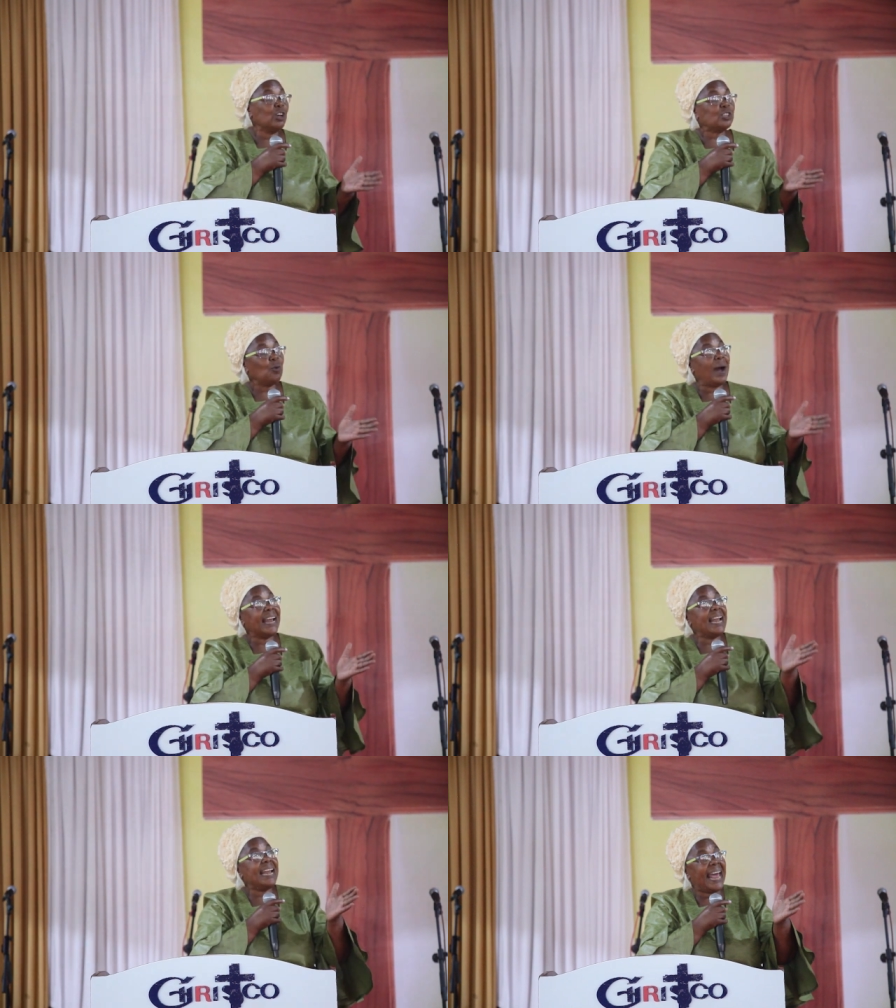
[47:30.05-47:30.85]
Those
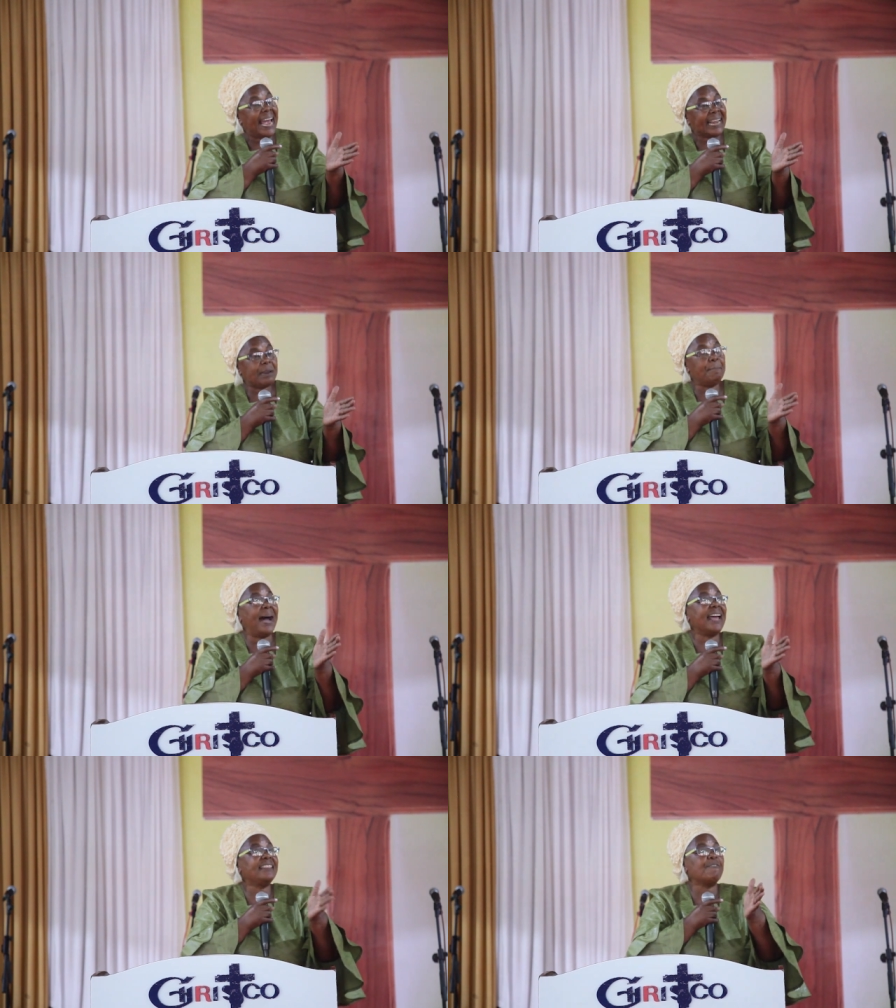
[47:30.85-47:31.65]
who are
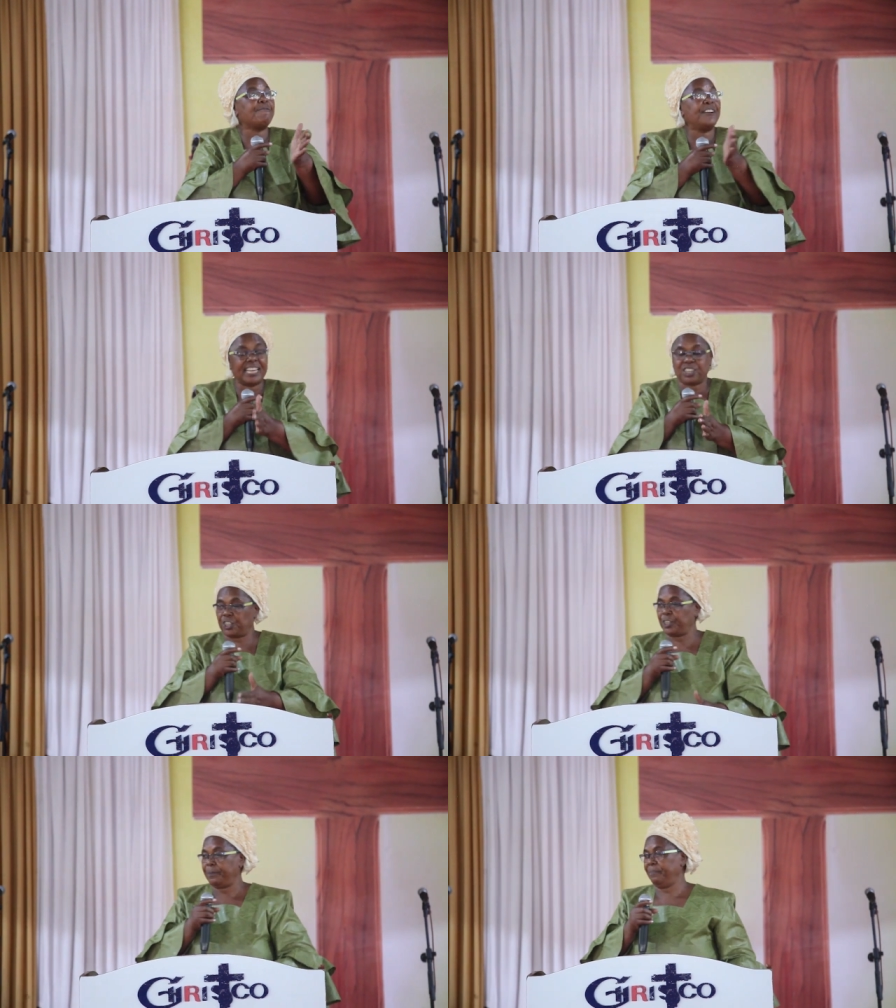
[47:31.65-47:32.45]
led by the
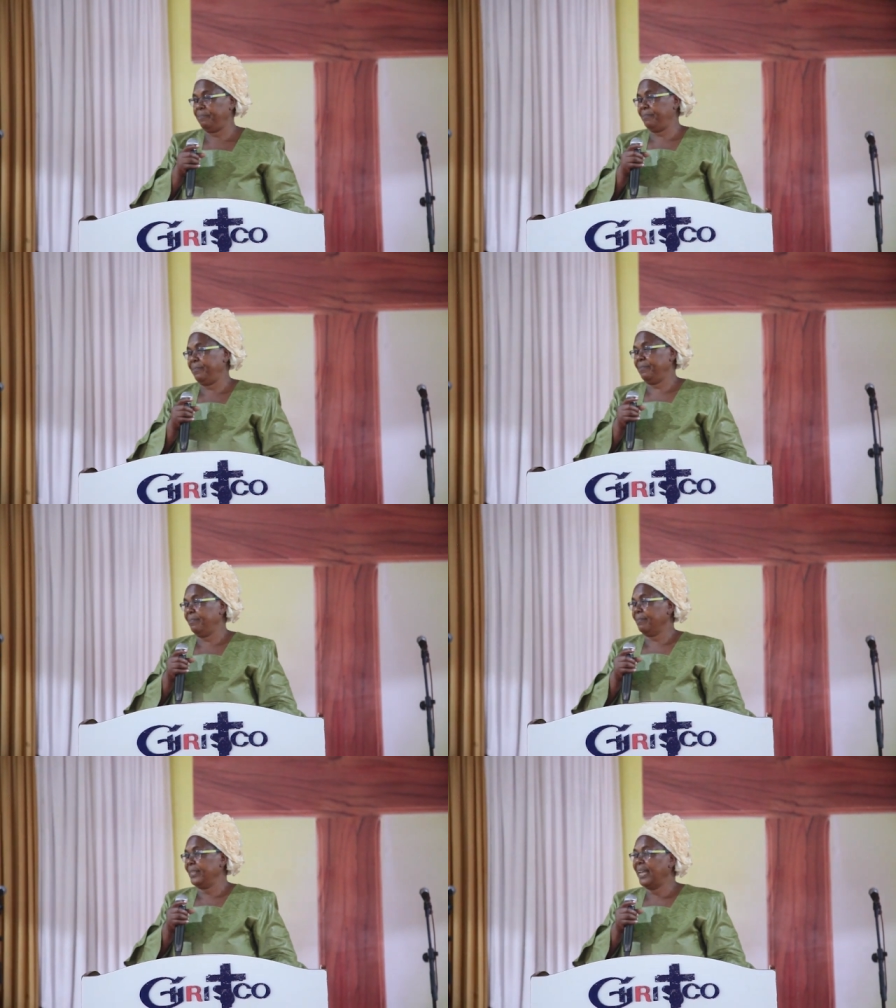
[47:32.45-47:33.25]
flesh,
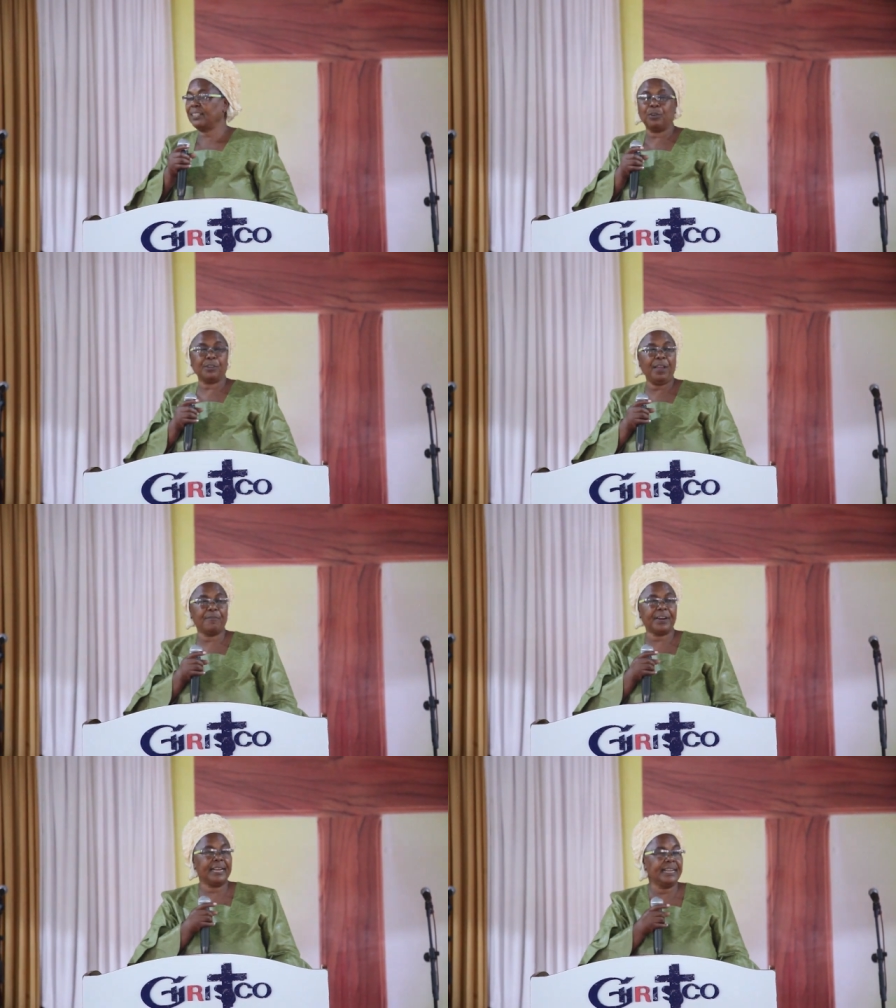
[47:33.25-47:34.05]
that's what
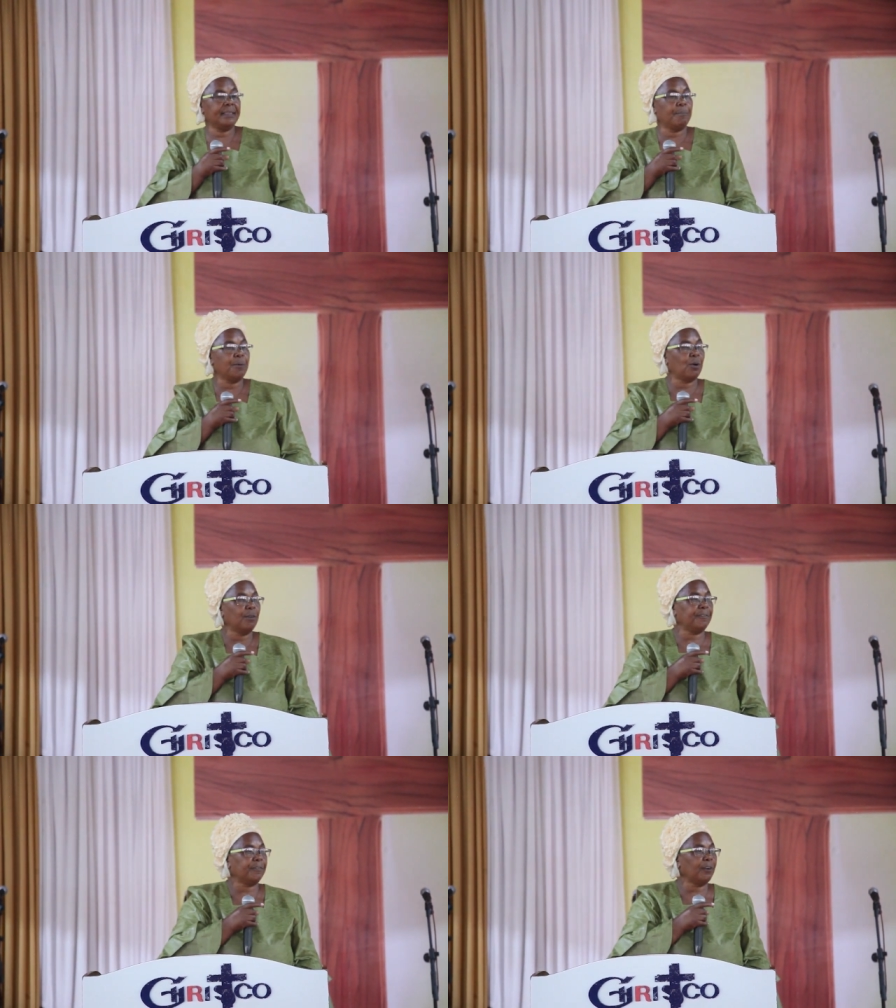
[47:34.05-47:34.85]
we have read in the
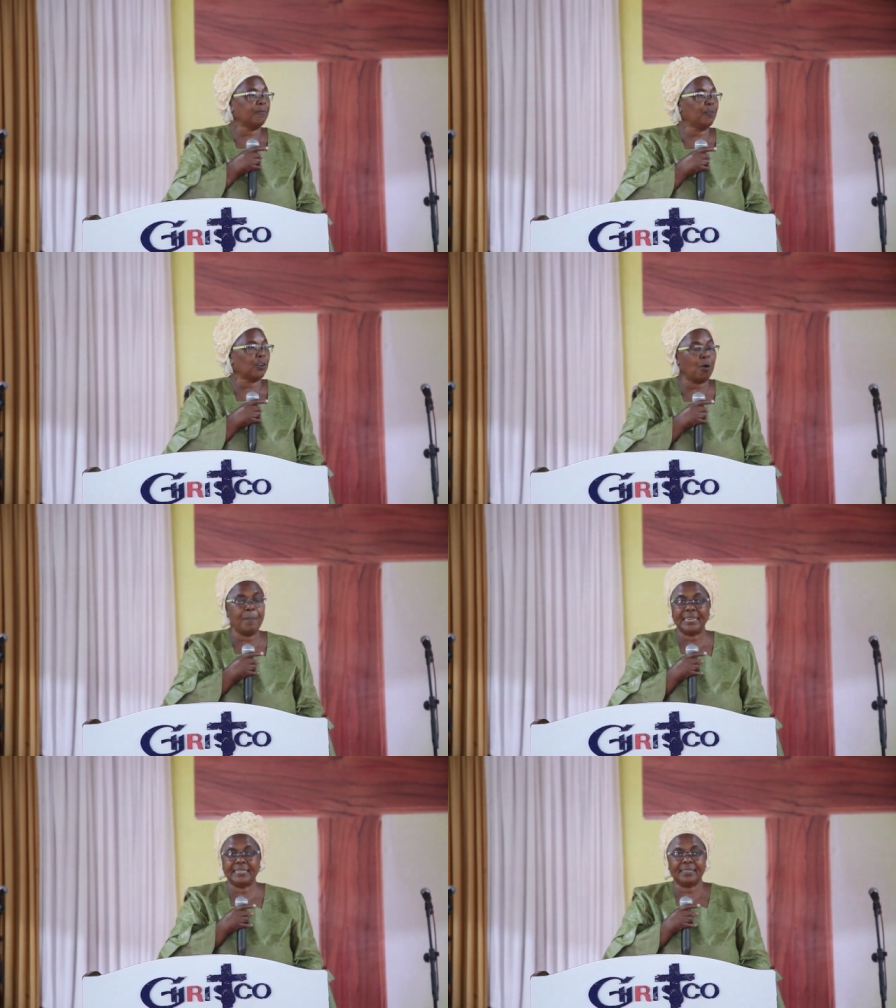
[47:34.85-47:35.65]
book of
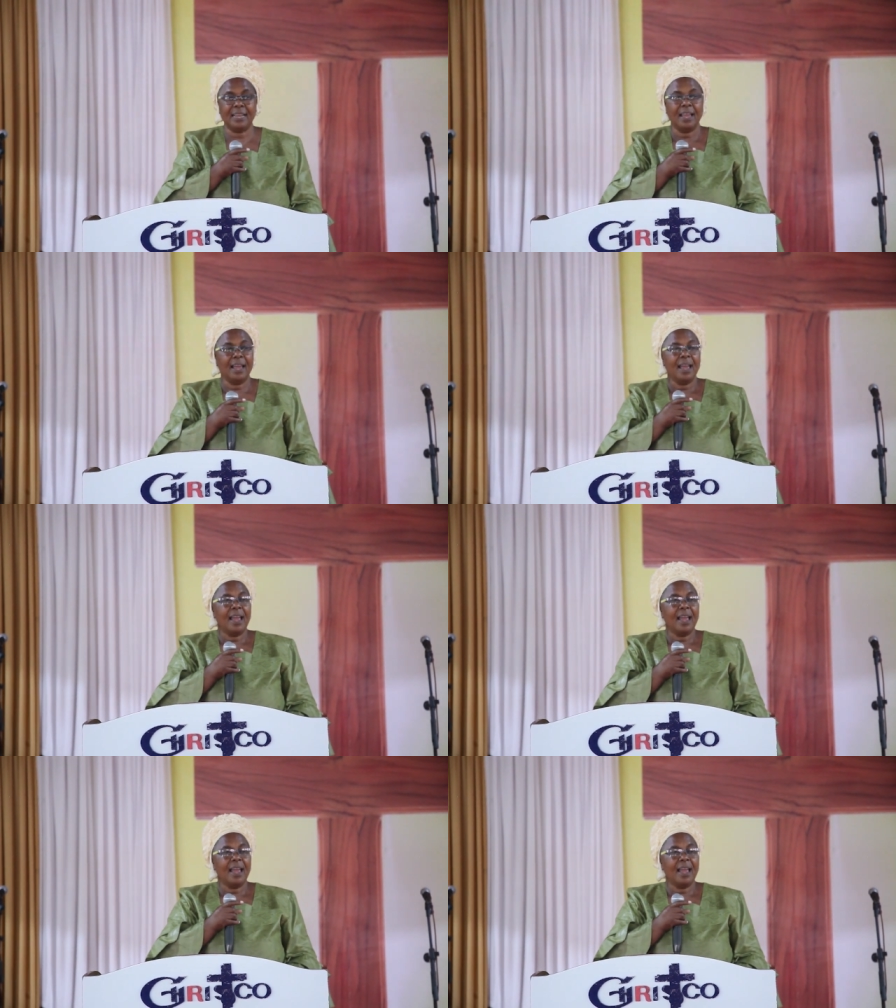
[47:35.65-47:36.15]
Romans.